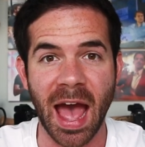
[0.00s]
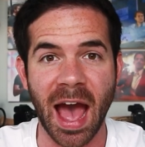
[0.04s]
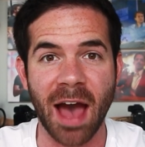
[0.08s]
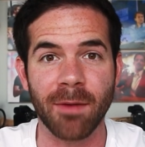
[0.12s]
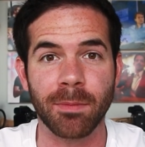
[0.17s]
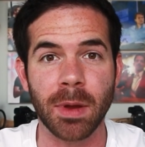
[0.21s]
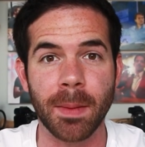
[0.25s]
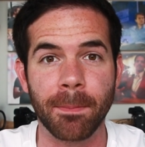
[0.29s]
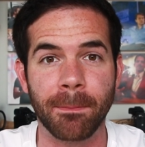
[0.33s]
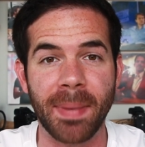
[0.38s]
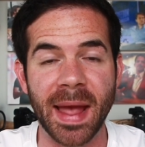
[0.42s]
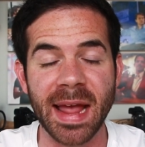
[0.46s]

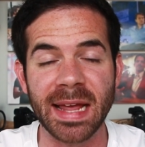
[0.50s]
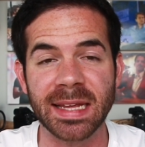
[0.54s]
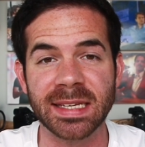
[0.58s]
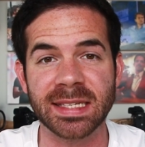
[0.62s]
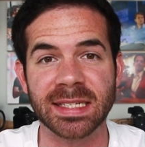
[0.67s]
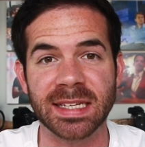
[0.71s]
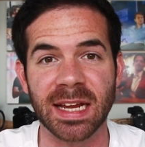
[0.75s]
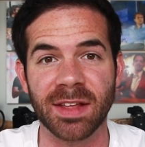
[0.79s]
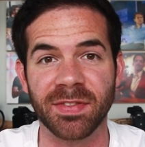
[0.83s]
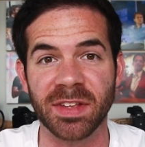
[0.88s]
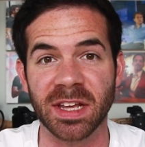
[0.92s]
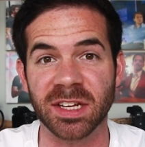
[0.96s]
have been
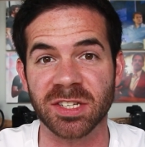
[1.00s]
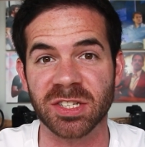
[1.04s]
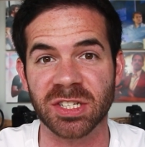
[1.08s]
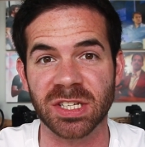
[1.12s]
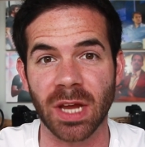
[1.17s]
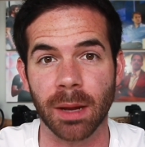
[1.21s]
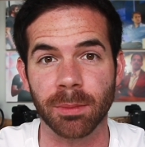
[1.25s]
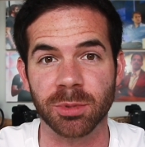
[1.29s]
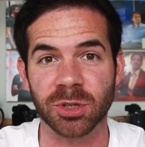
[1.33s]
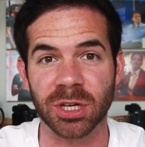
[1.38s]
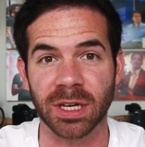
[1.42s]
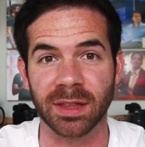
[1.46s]
based in the
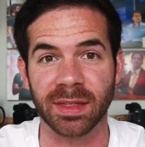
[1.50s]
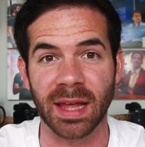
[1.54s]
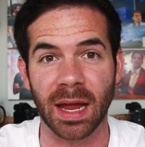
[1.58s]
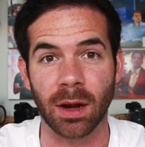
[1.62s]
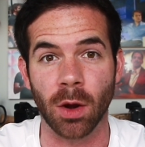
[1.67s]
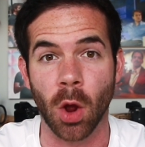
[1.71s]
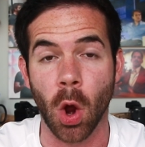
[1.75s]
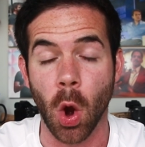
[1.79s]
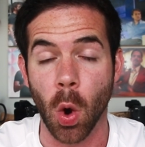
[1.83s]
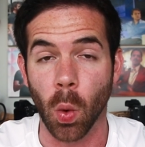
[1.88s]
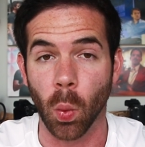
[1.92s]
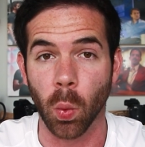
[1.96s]
assumption
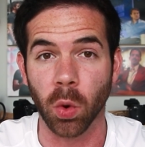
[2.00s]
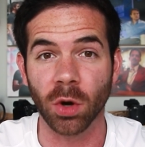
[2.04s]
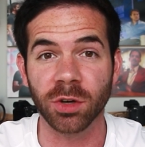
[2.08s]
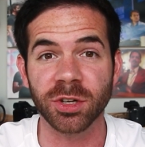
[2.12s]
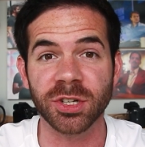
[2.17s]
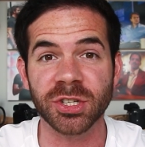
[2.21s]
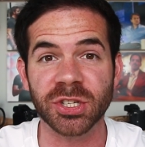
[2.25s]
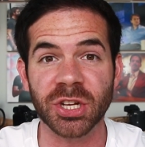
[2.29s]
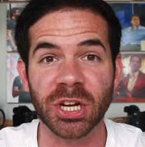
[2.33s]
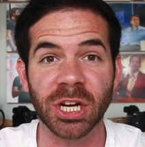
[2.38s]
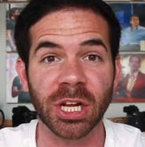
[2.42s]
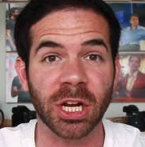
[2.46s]
that we're
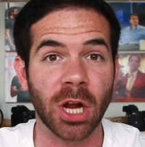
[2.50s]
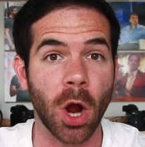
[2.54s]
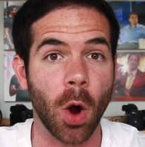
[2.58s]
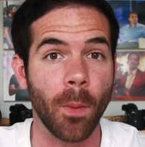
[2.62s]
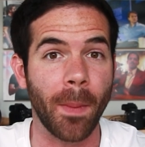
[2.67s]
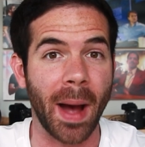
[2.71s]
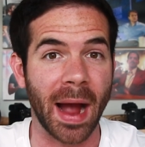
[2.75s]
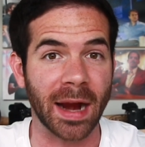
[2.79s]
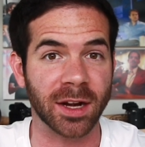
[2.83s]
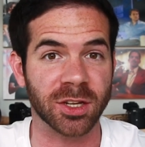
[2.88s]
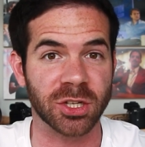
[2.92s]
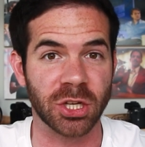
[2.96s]
just gonna go
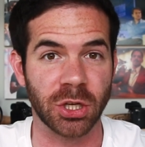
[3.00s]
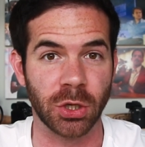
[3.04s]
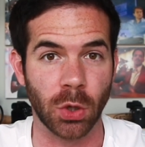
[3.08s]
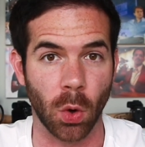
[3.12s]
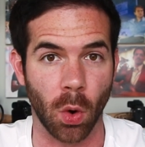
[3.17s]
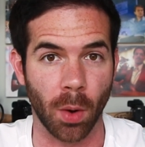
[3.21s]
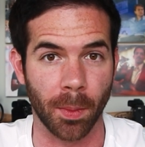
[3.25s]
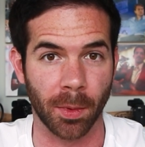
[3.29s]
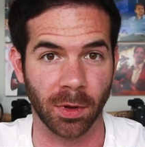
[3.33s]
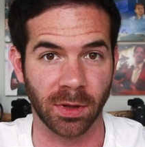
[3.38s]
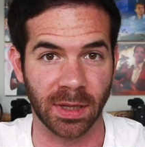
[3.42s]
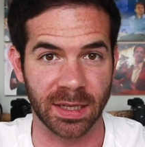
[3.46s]
back to
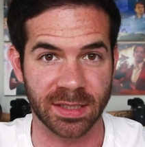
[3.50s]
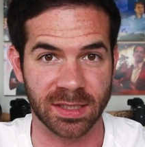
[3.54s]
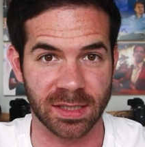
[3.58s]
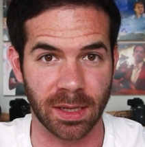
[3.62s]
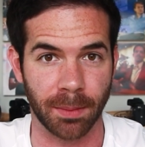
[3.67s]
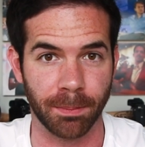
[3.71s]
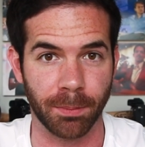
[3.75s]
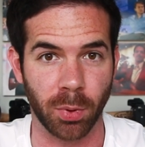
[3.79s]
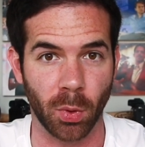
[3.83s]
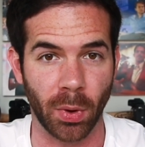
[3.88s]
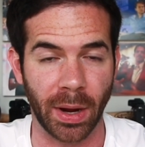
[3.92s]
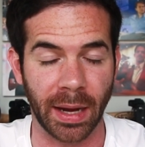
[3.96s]
normal at
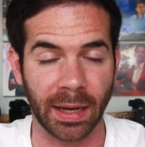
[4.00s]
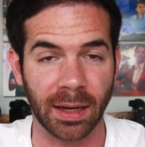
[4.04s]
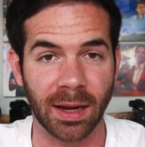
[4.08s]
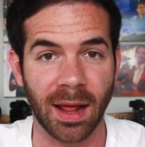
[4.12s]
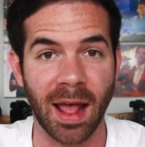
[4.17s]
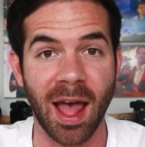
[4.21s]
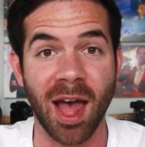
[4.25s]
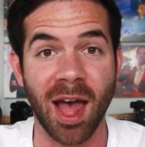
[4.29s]
some point.